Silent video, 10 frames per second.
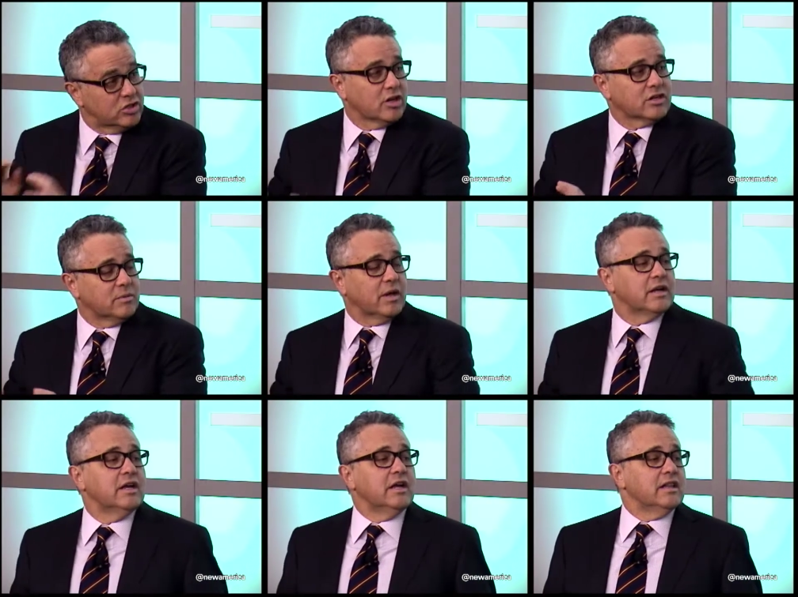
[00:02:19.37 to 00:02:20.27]
talked
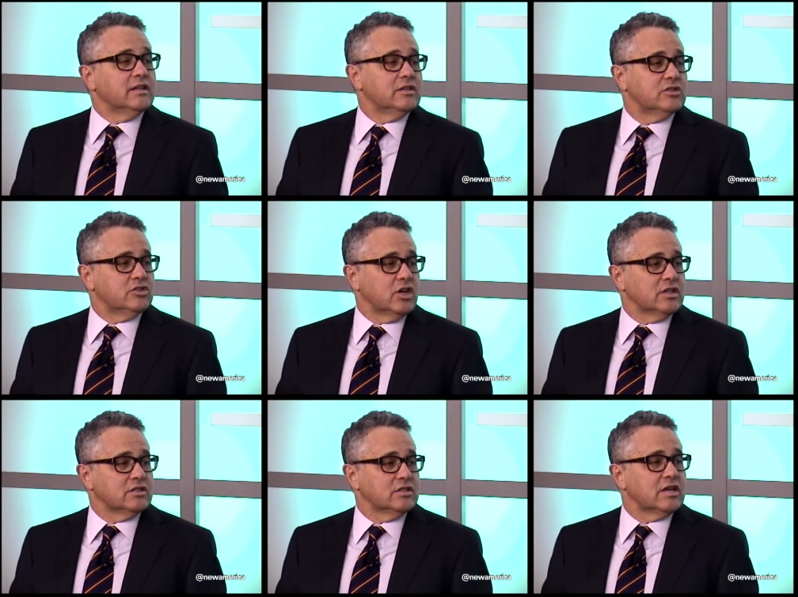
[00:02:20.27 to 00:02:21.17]
about Lyndon
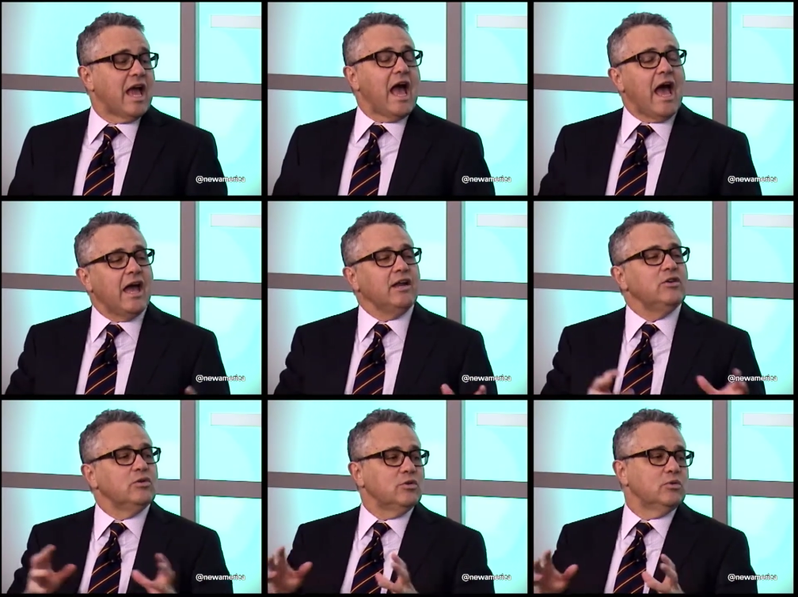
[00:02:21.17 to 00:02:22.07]
Johnson's. How do
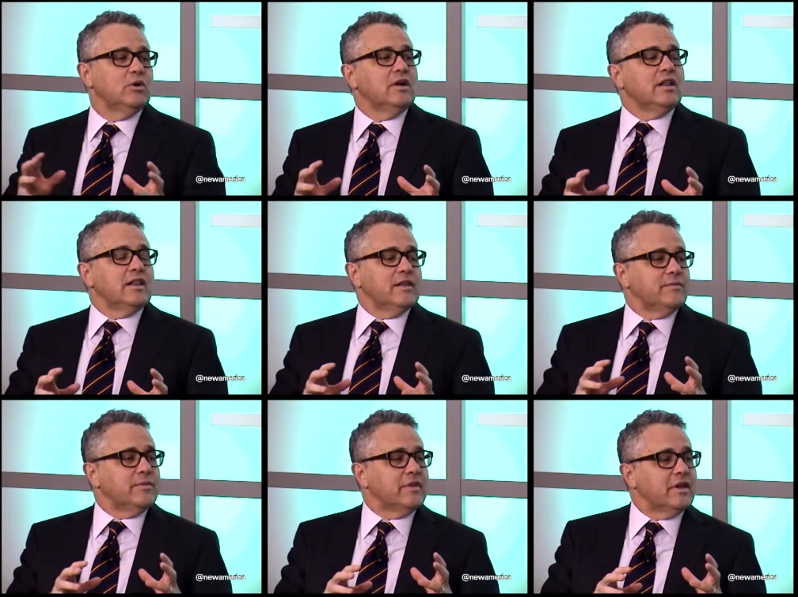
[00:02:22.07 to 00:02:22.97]
you,
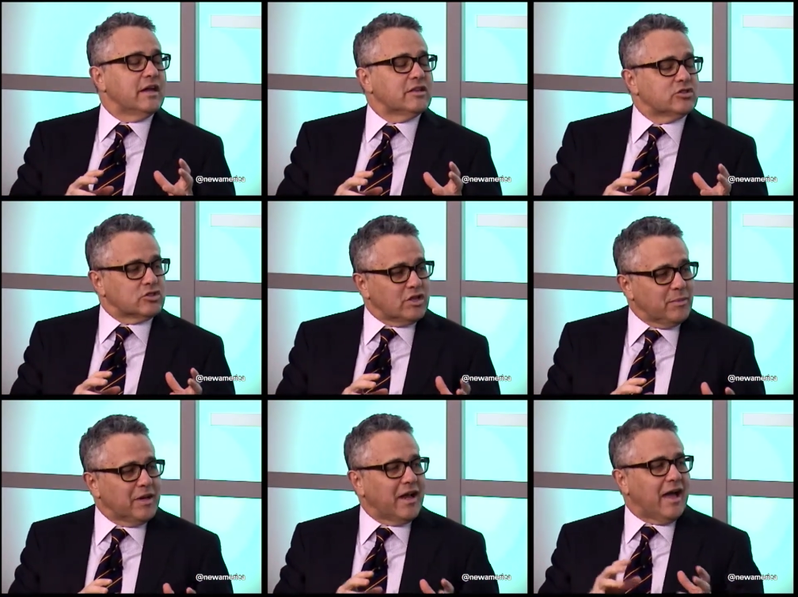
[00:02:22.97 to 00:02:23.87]
I
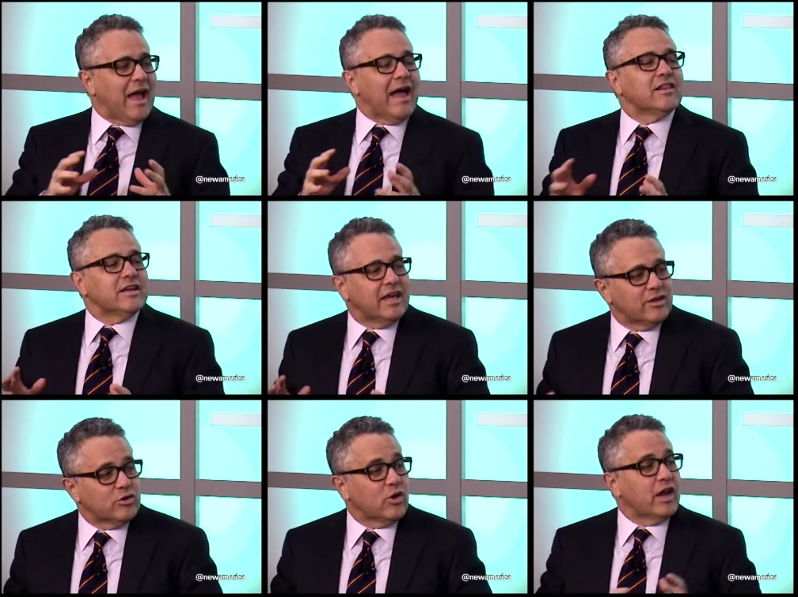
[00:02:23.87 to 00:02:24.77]
mean,
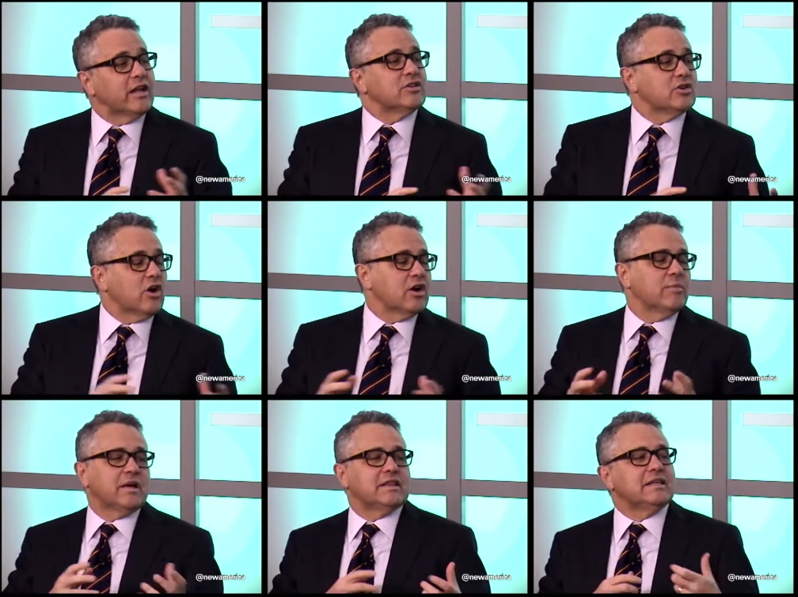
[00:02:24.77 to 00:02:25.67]
allocate credit, talk
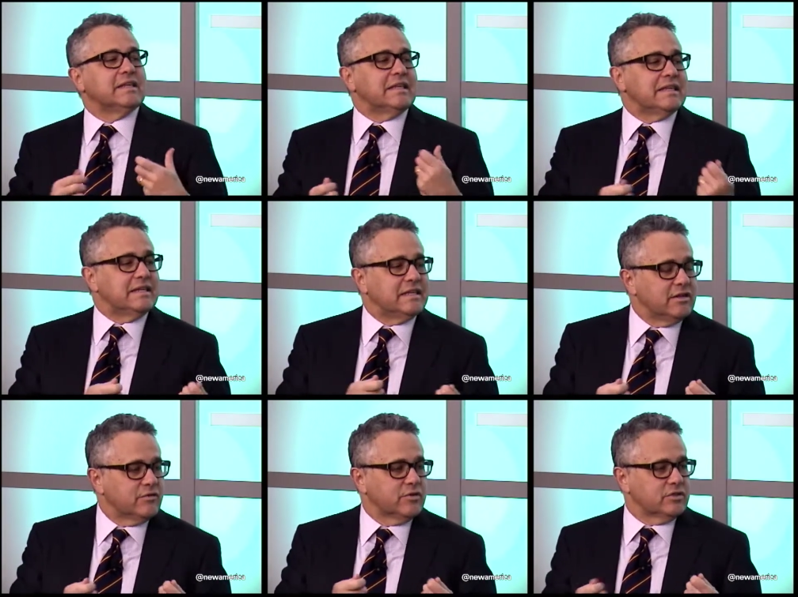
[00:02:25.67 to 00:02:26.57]
about the
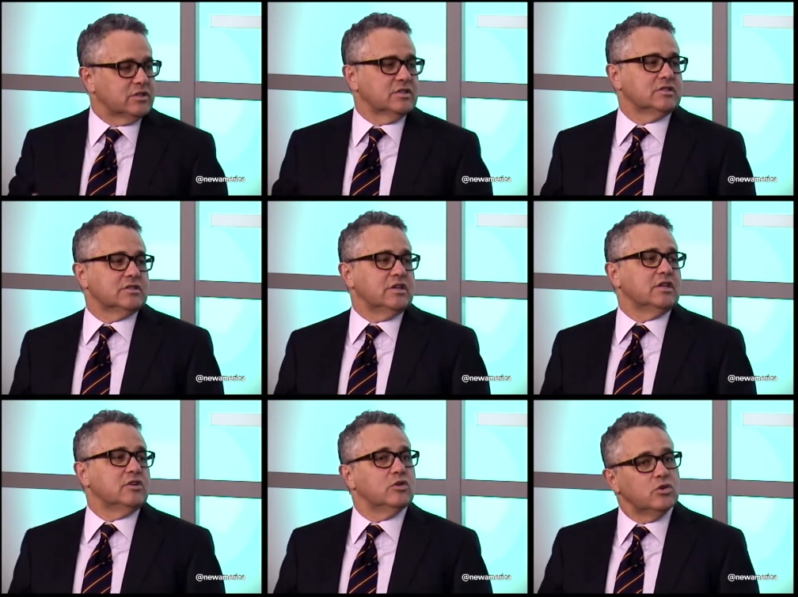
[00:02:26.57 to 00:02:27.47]
differences
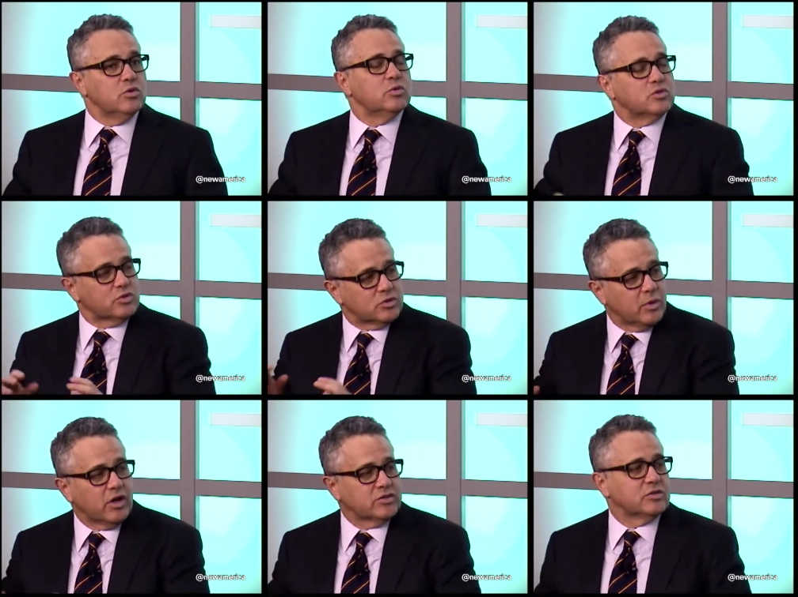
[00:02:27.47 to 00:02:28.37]
in who was
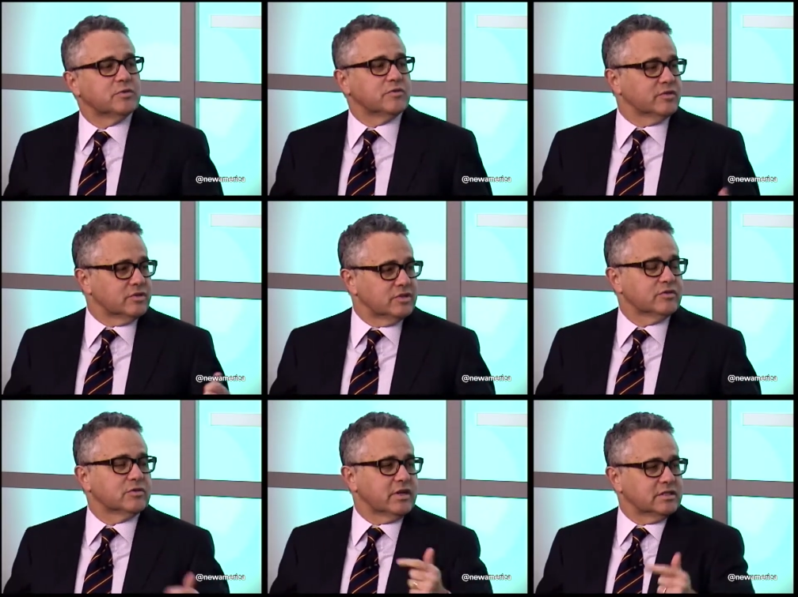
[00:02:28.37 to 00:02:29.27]
responsible for the
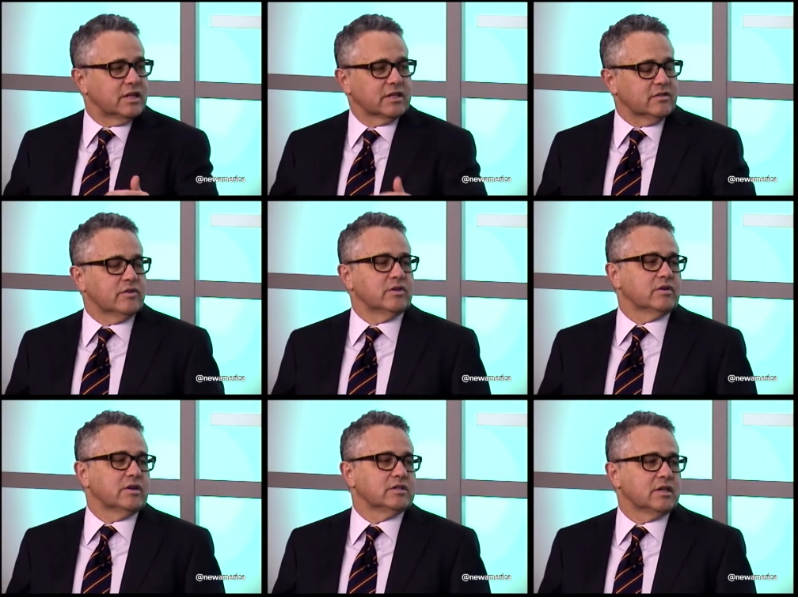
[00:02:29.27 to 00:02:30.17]
Civil Rights Act, the Voting
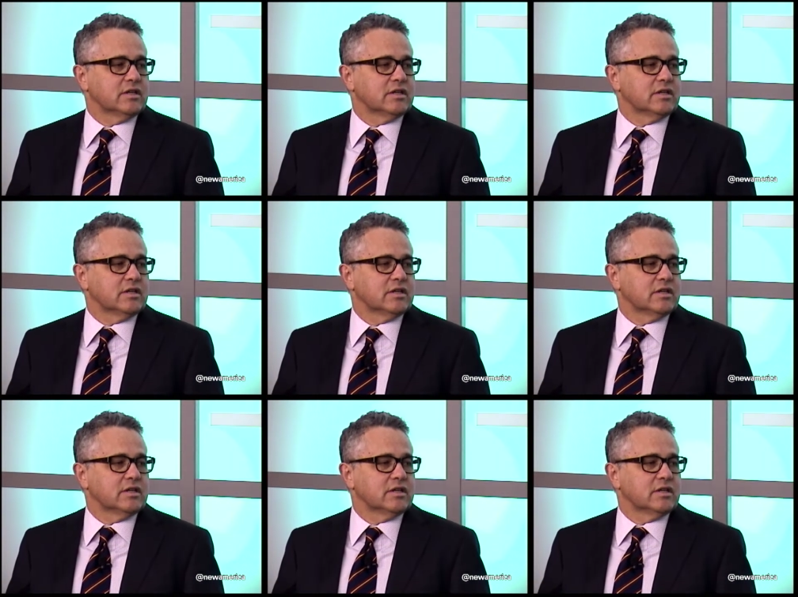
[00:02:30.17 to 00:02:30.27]
Rights Act?